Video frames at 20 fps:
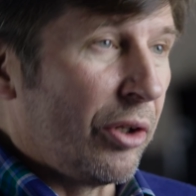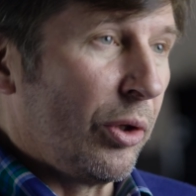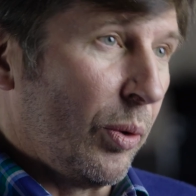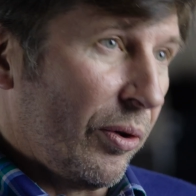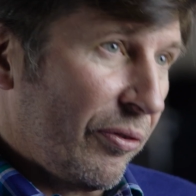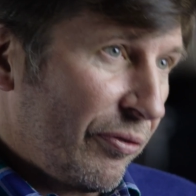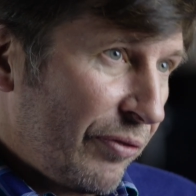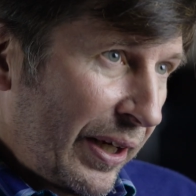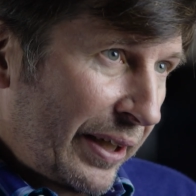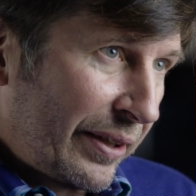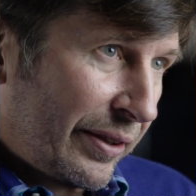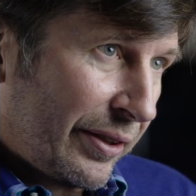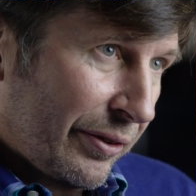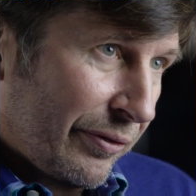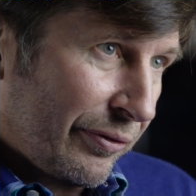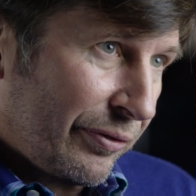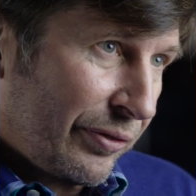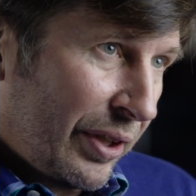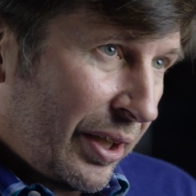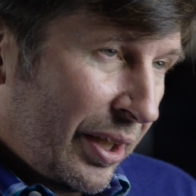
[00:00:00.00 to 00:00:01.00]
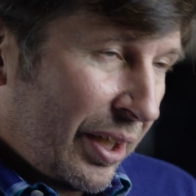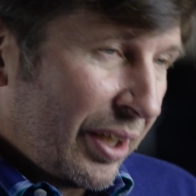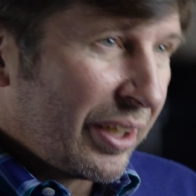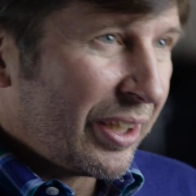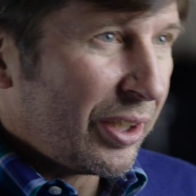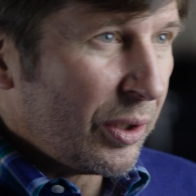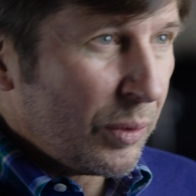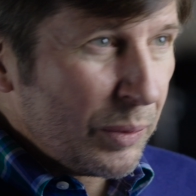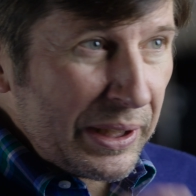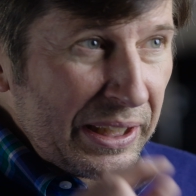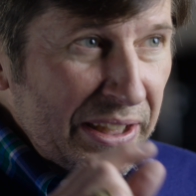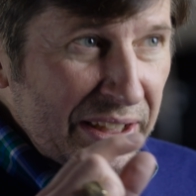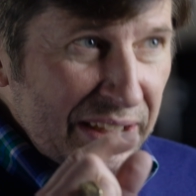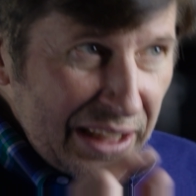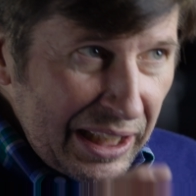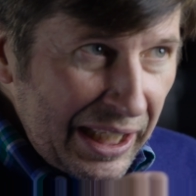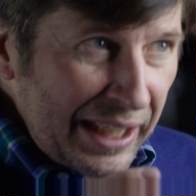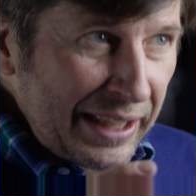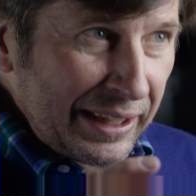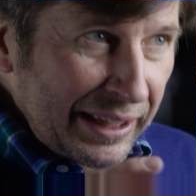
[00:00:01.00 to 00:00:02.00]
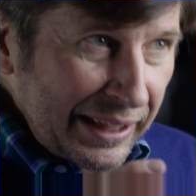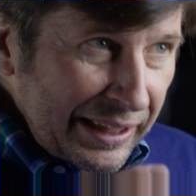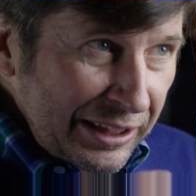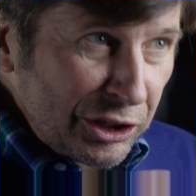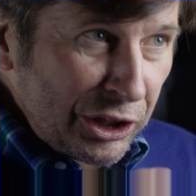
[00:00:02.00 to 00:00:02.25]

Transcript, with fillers: although effective, can only slightly